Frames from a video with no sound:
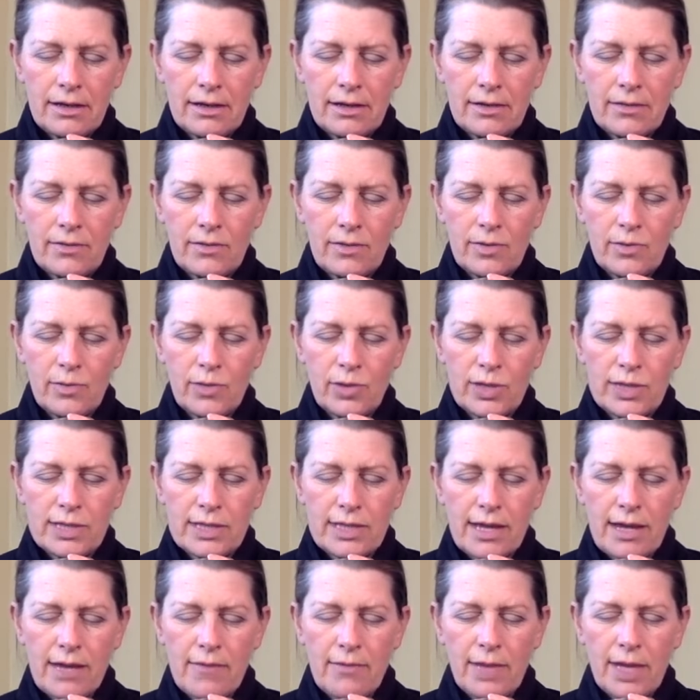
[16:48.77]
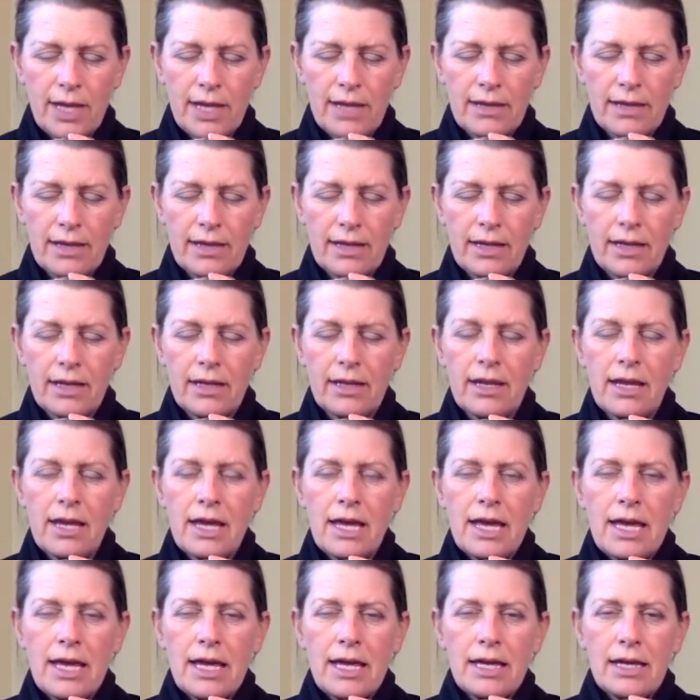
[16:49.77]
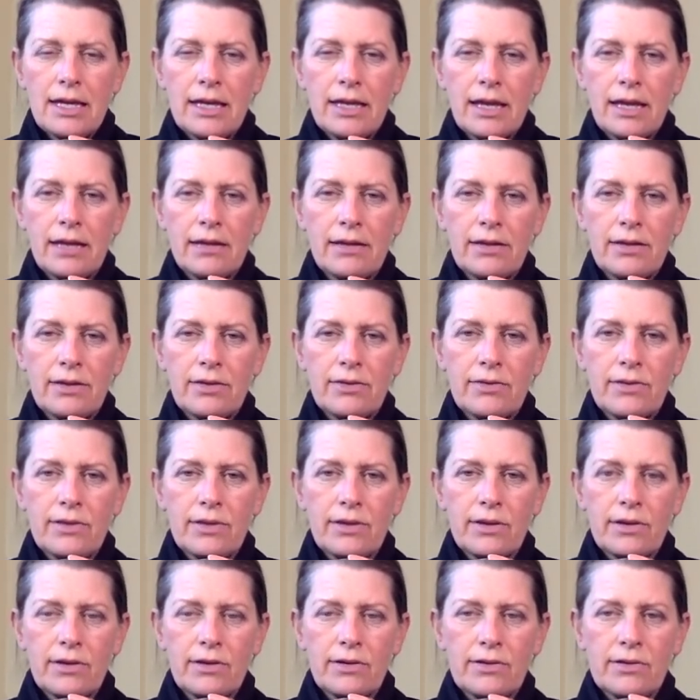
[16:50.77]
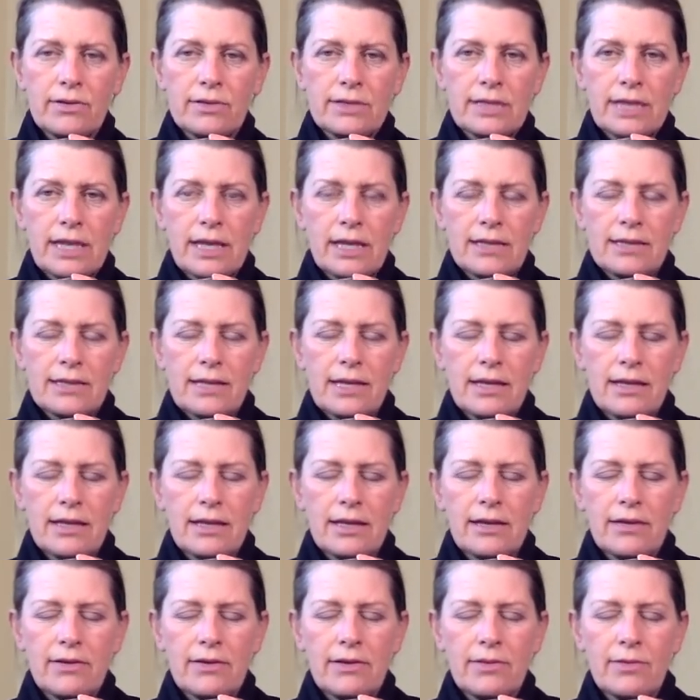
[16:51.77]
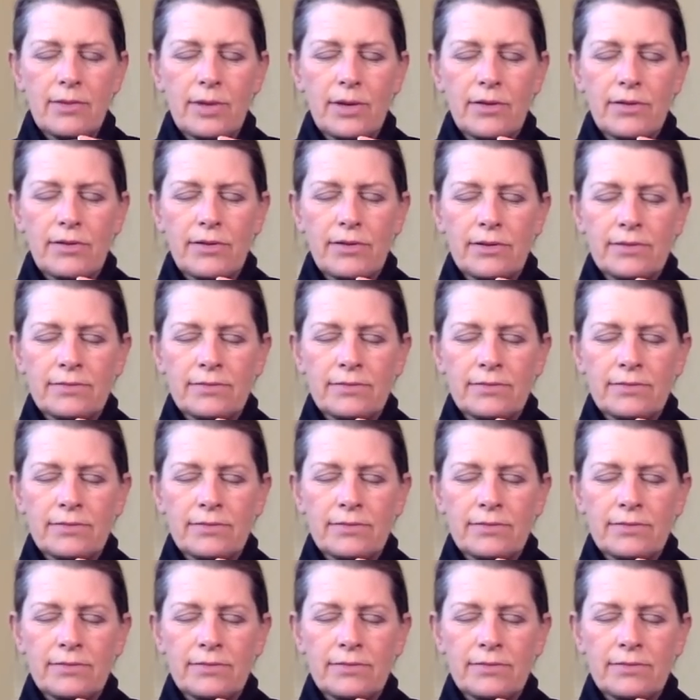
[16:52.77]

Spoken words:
One more time, like then inhaling through the nose and exhaling out your mouth.